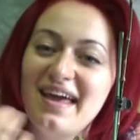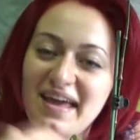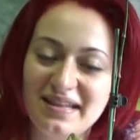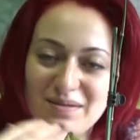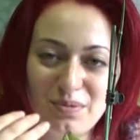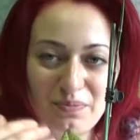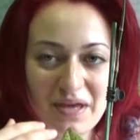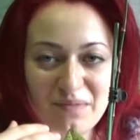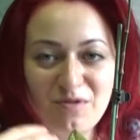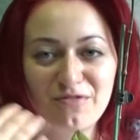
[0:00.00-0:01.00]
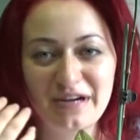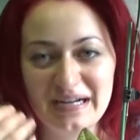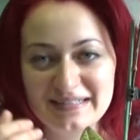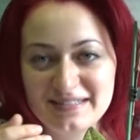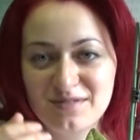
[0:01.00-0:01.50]
80 ppm of
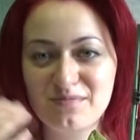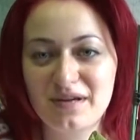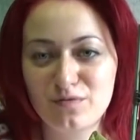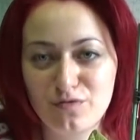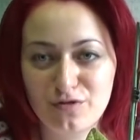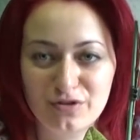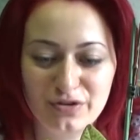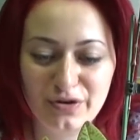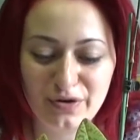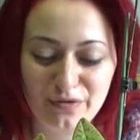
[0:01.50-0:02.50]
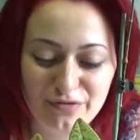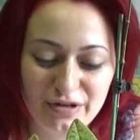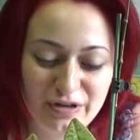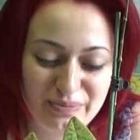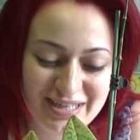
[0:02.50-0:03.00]
calcium and 40 of
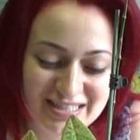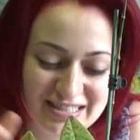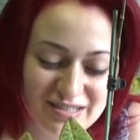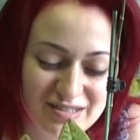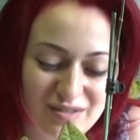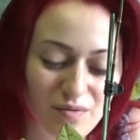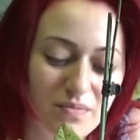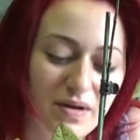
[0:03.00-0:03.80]
magnesium.